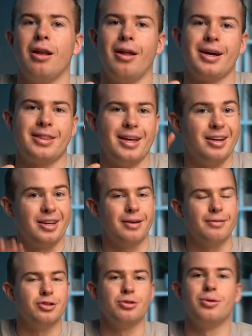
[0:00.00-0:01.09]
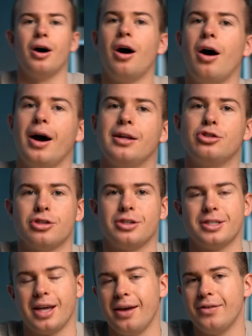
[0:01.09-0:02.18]
like that it gives you a high
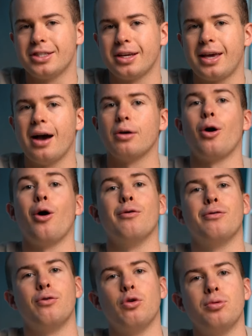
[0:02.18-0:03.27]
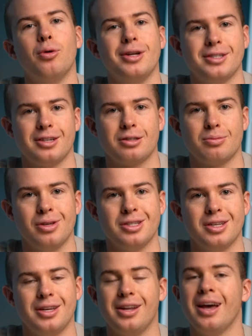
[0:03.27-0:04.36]
interest savings account of four point six
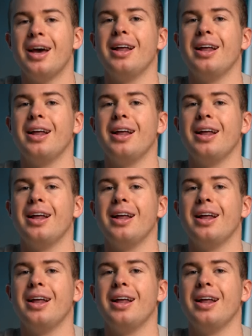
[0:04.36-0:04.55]
percent,